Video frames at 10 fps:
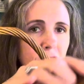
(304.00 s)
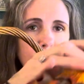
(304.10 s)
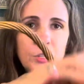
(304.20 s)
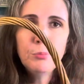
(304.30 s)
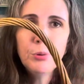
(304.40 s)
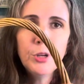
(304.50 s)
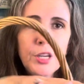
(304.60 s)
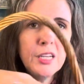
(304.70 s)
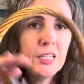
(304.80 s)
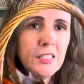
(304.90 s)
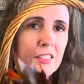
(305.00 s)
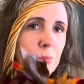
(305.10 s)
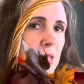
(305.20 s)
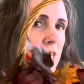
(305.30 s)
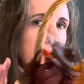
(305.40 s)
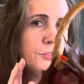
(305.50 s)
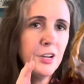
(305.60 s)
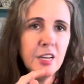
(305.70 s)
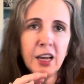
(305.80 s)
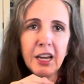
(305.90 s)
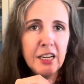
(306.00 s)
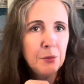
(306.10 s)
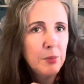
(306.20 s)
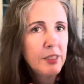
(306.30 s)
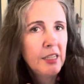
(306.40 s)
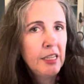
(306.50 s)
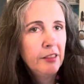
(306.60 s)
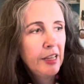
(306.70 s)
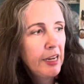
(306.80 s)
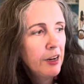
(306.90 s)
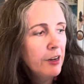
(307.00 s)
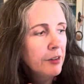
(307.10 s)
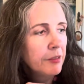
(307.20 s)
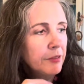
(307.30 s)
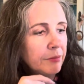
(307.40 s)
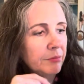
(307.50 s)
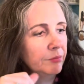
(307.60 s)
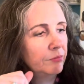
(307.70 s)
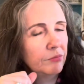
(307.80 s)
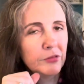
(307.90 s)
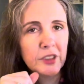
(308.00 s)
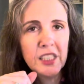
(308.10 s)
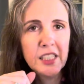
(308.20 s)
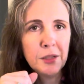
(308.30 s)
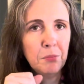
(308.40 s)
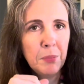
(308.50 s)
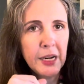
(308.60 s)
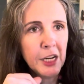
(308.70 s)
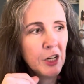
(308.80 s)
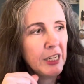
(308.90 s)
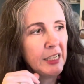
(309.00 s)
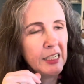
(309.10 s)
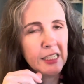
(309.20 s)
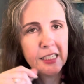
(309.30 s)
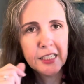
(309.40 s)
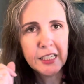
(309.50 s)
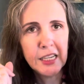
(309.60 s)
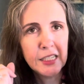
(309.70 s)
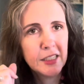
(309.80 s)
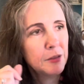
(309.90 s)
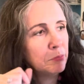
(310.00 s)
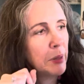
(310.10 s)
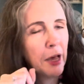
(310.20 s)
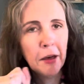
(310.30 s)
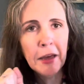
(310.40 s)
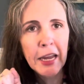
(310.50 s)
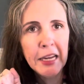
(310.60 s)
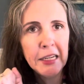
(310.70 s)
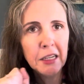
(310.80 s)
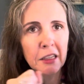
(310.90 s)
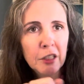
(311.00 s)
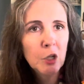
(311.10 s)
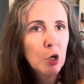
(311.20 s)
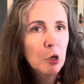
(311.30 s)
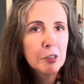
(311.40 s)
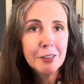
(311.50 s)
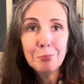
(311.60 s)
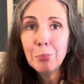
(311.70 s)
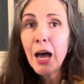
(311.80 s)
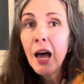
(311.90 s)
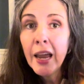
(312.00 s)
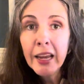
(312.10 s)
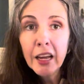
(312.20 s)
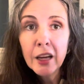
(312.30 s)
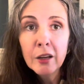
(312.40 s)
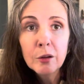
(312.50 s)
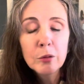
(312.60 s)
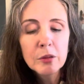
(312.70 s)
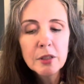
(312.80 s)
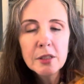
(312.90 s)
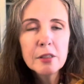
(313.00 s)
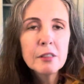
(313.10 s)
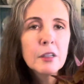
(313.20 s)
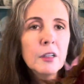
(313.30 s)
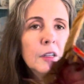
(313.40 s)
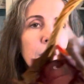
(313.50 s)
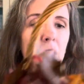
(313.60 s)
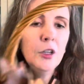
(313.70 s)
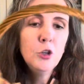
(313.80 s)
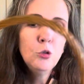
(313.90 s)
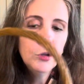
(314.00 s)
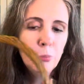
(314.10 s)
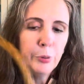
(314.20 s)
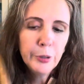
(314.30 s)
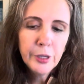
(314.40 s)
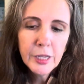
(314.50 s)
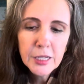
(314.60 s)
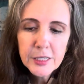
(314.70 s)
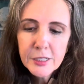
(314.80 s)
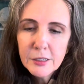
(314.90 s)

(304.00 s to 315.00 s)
could put some different items in there. Some berries and some pine, some pine cones. You could put